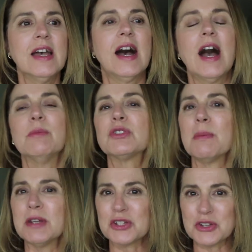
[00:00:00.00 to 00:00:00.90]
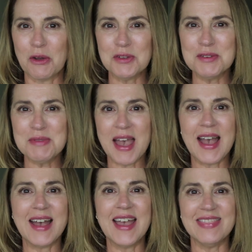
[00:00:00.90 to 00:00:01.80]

So I'm going to show you that,